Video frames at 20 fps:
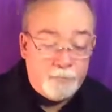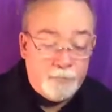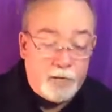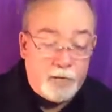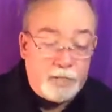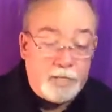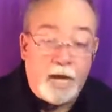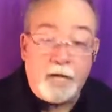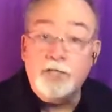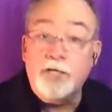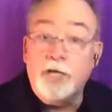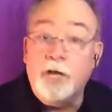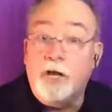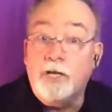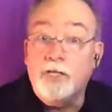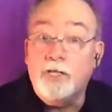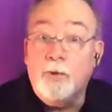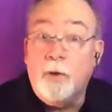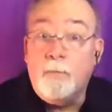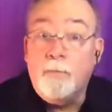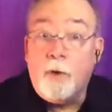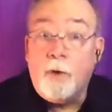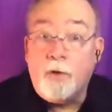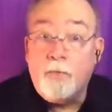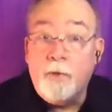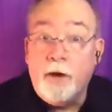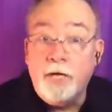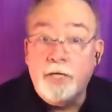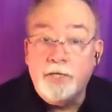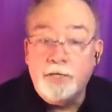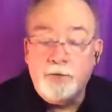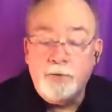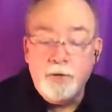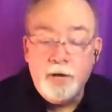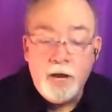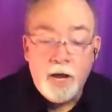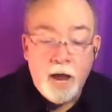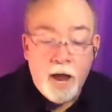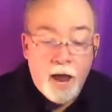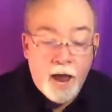It's actually also a Broadway
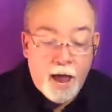tune.